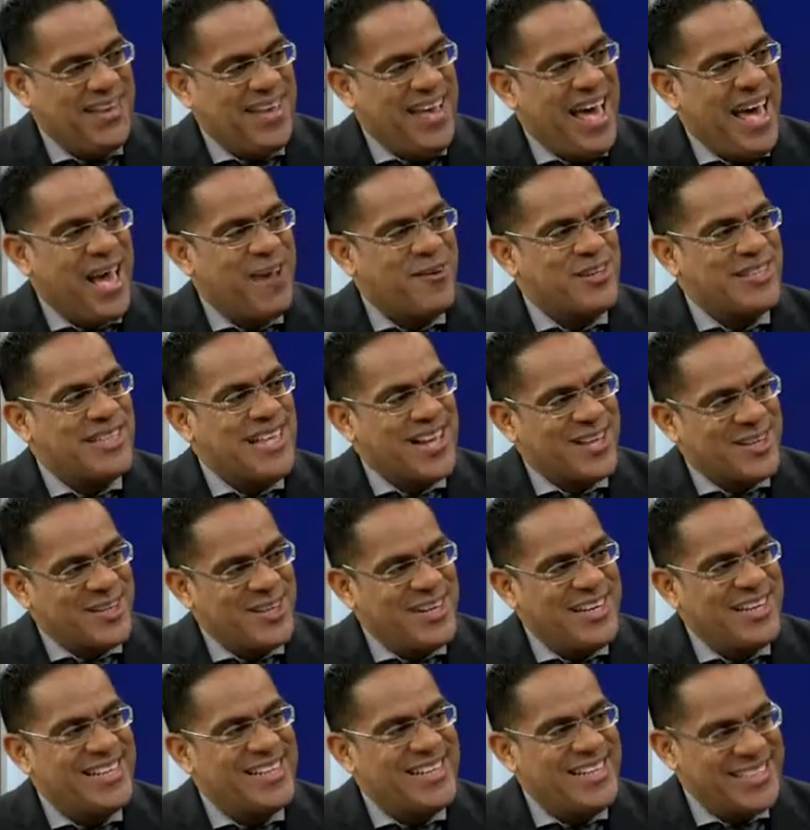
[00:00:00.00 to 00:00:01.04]
I was
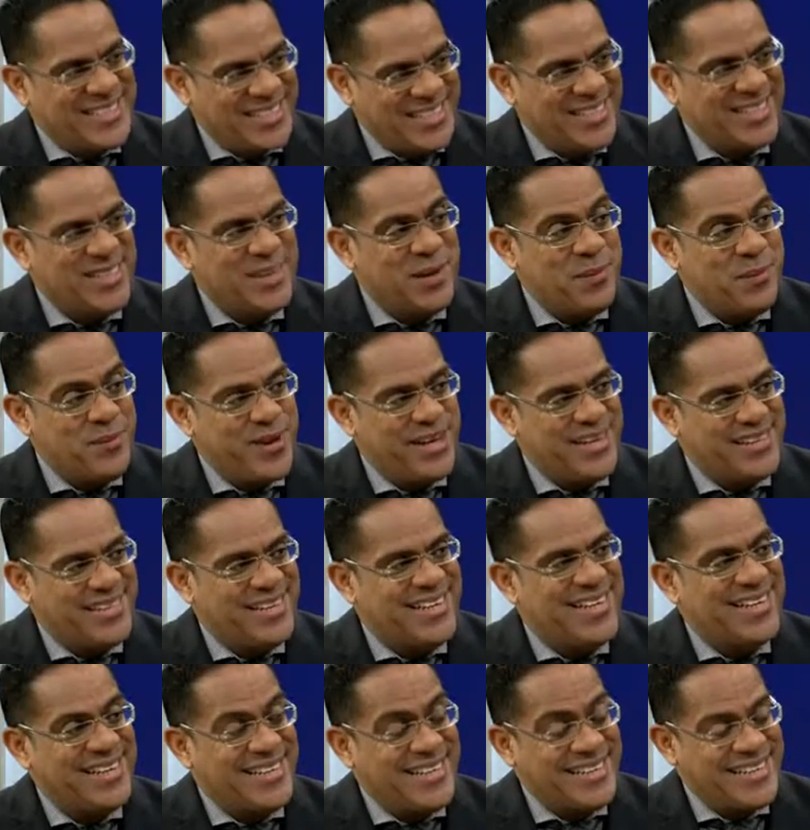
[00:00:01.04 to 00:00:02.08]
actually the sitting
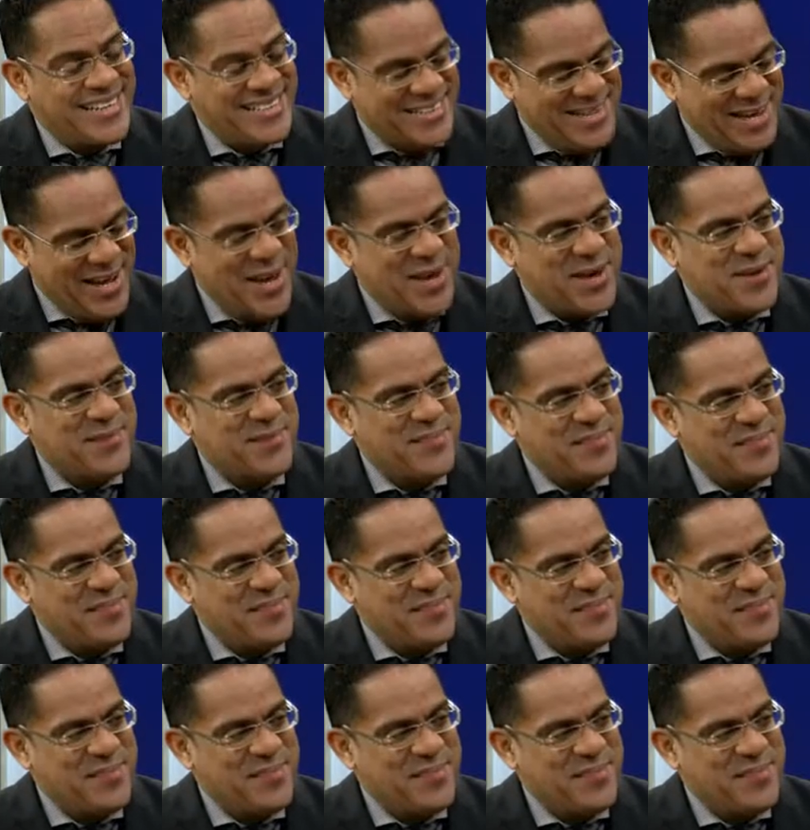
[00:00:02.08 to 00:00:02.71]
president at the time.